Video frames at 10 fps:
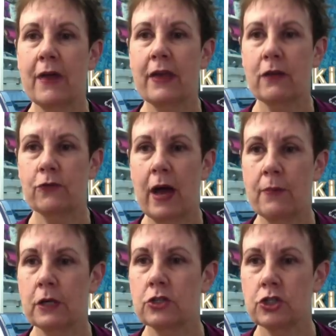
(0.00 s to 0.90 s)
that that
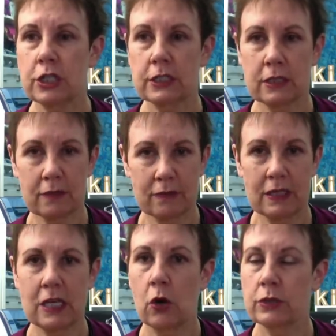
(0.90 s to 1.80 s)
fabric is just,
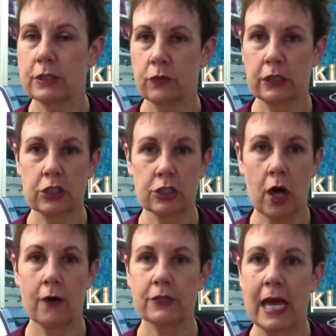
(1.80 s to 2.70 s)
you know, it's a really
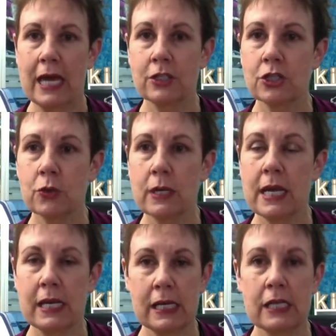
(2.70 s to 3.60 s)
soft hand to
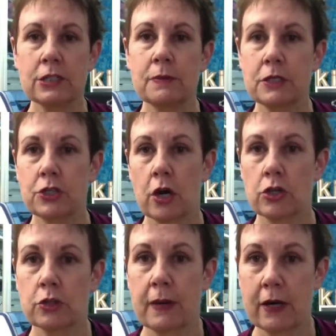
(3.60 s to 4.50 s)
it and it needs to be
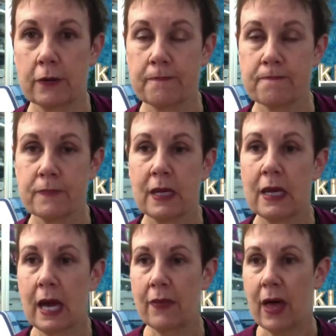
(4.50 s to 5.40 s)
starched better.
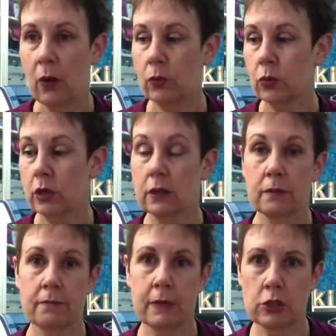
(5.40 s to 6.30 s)
And that would
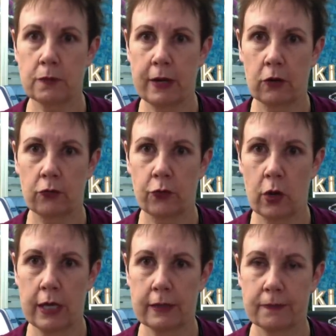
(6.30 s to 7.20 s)
work much better
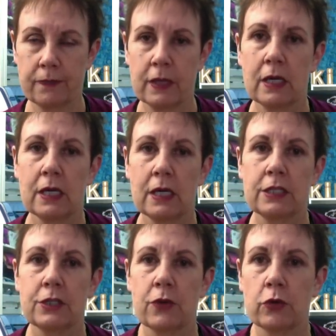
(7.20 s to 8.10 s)
for it.
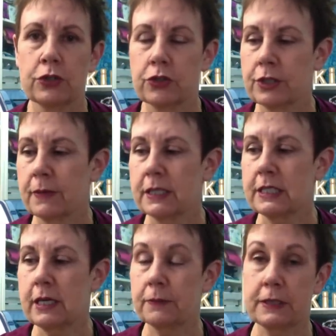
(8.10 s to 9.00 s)
So those are some of the
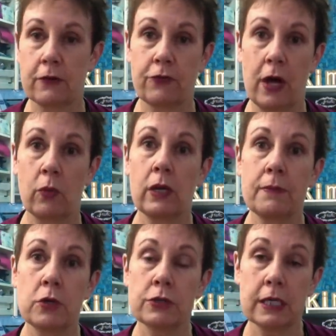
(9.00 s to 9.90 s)
tips I find when I'm
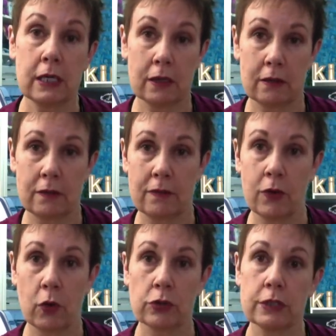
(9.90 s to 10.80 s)
using
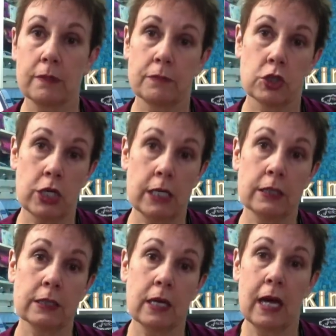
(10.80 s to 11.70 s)
those
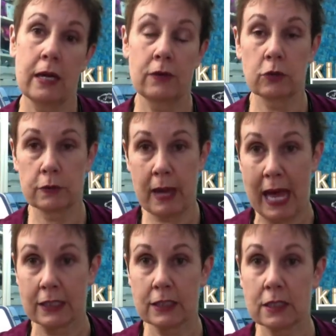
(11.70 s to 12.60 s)
machines and those
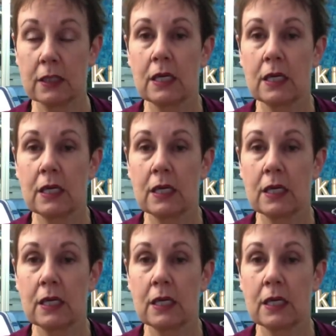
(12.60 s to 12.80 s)
mats.